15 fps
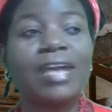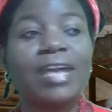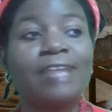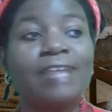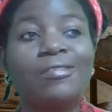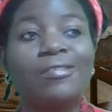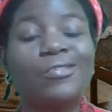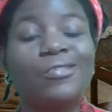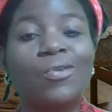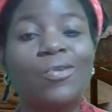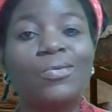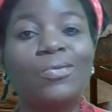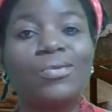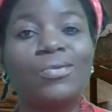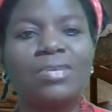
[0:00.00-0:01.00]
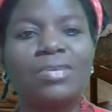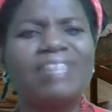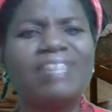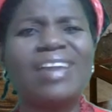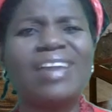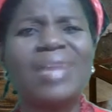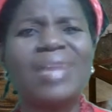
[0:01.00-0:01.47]
conclude, in fact
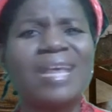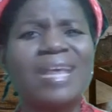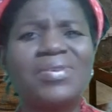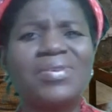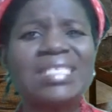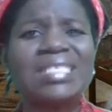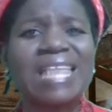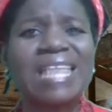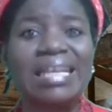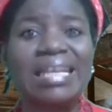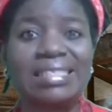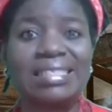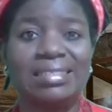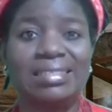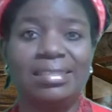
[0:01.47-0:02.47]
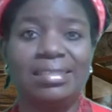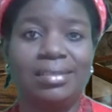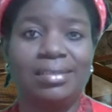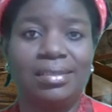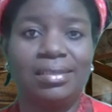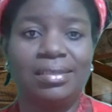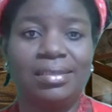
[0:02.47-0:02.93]
we cannot start
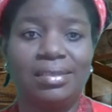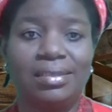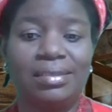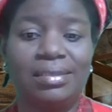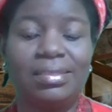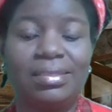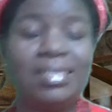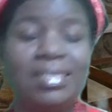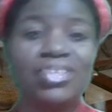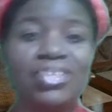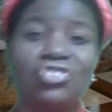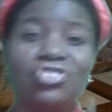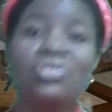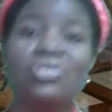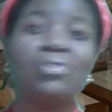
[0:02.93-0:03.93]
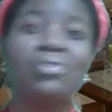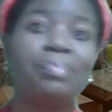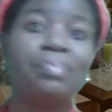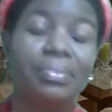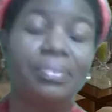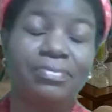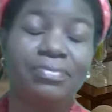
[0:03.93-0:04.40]
the history of
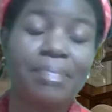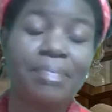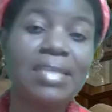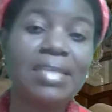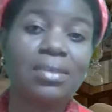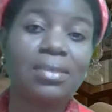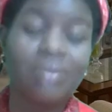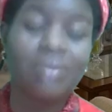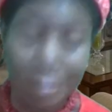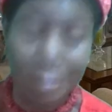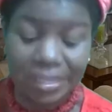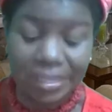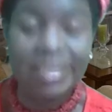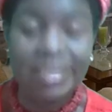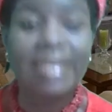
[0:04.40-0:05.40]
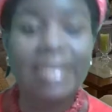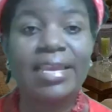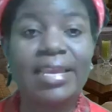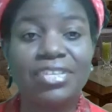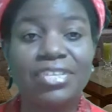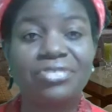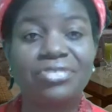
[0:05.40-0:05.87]
Pentecost in
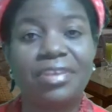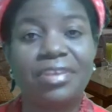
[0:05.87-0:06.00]
Nigeria